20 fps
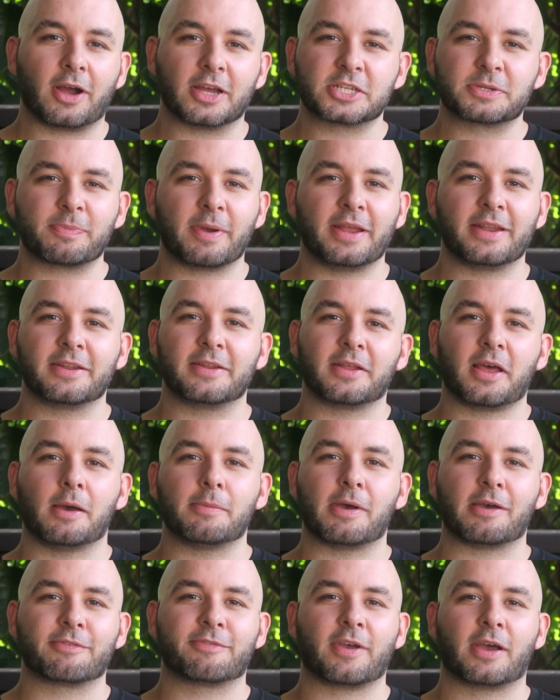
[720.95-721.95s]
spend
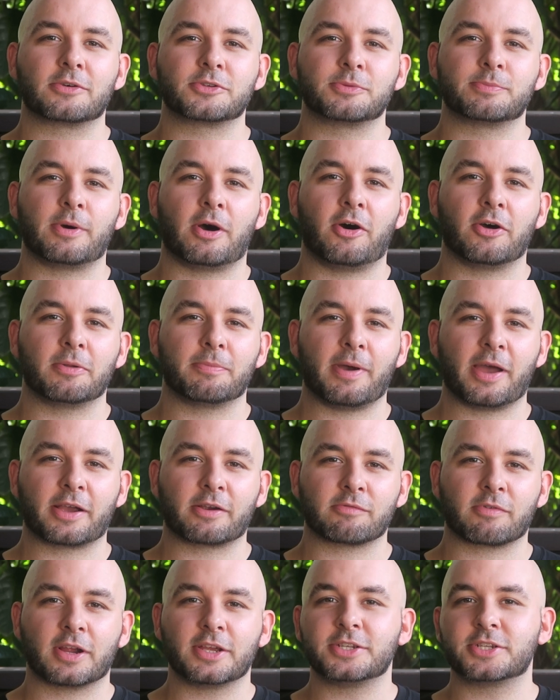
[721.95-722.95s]
about 1,000 baht on a
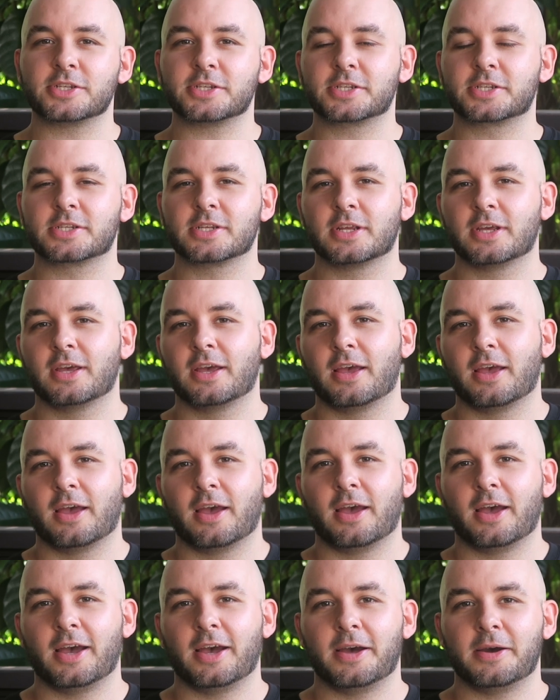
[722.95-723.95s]
pack of razors,
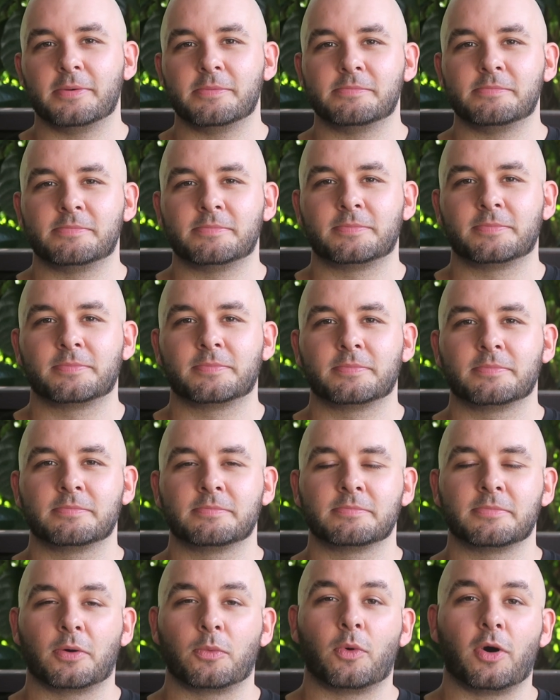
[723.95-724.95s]
but
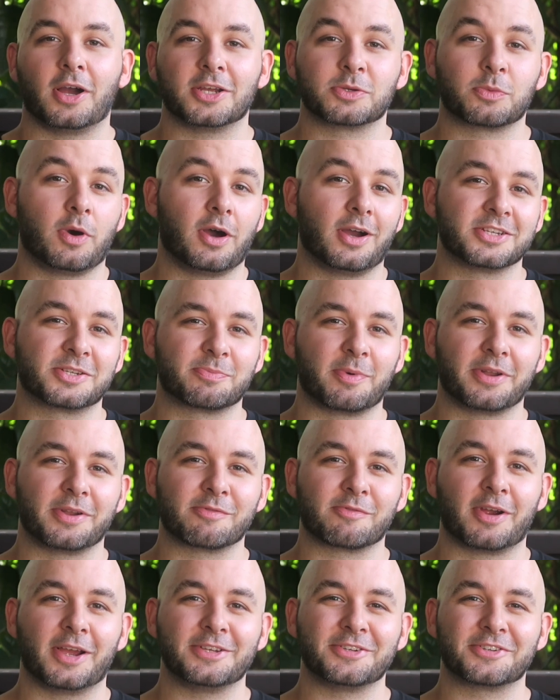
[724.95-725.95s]
what I spend
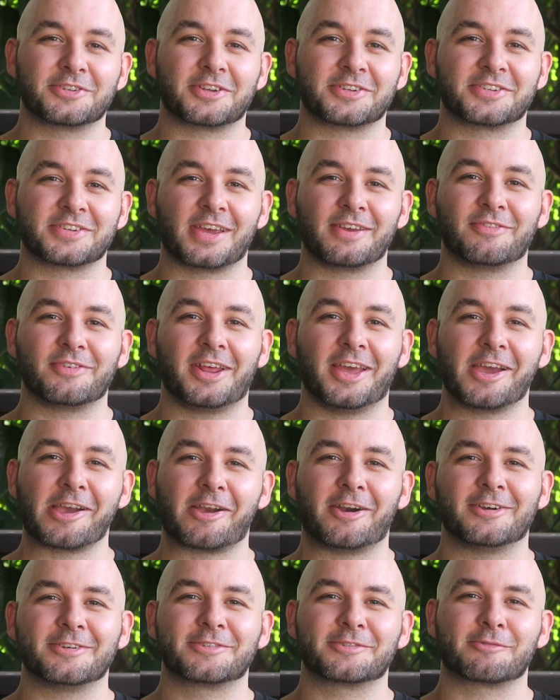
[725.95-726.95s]
in razors, I save in
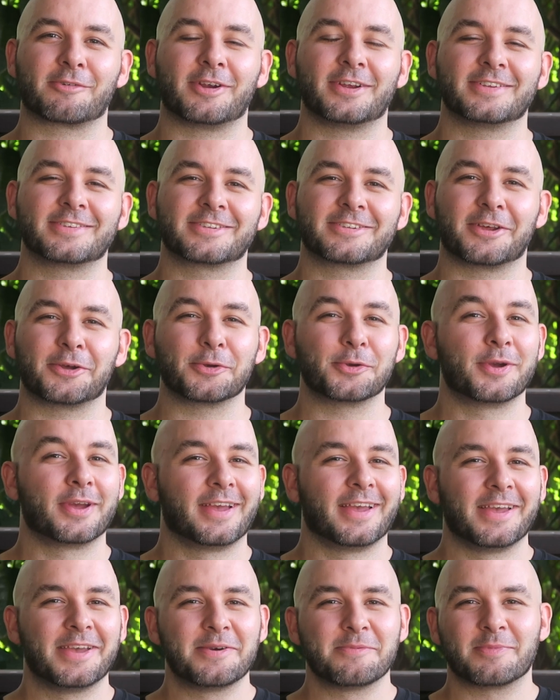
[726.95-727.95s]
haircuts, right? So,
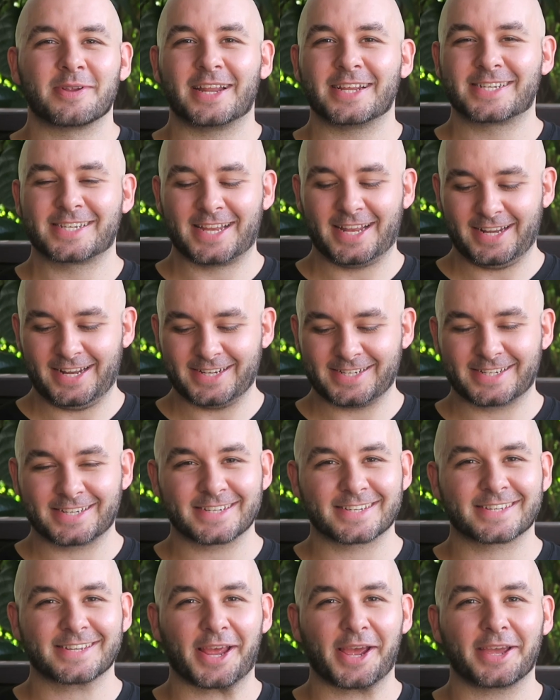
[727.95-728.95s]
but let's
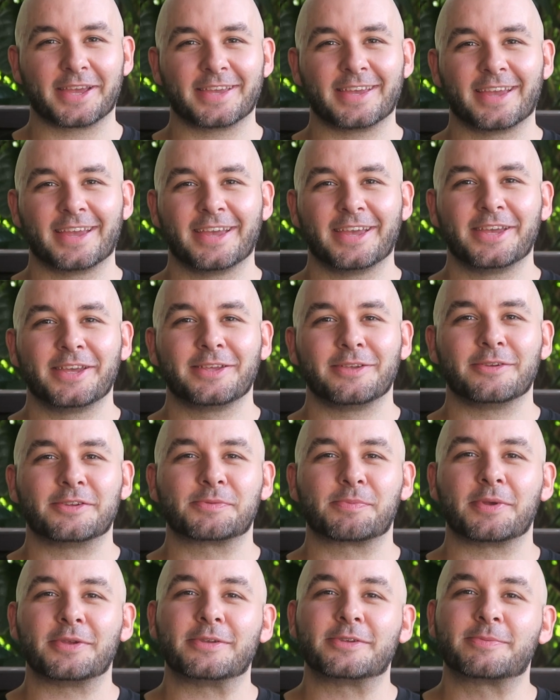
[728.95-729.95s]
just say
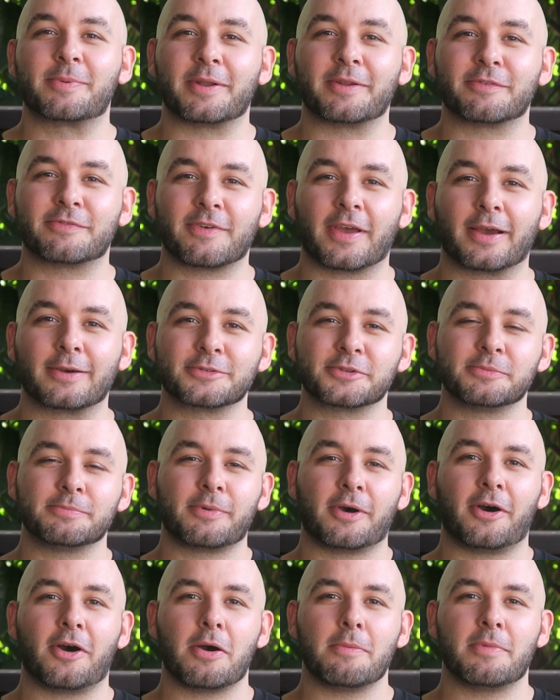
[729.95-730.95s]
you spend
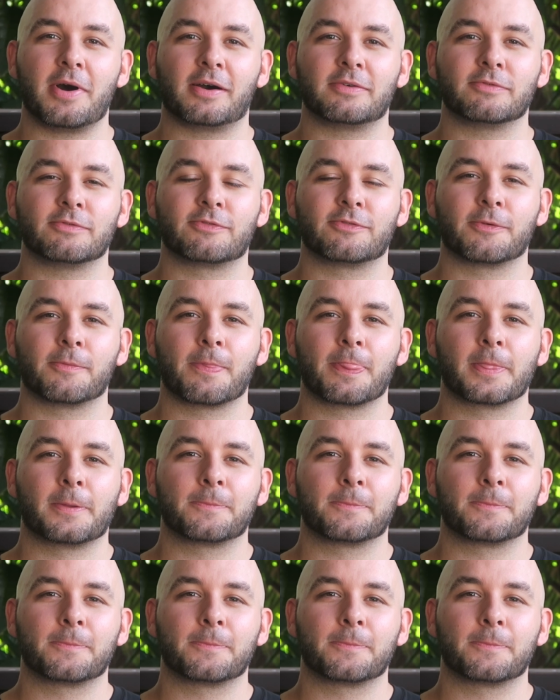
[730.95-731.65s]
1,000 baht a month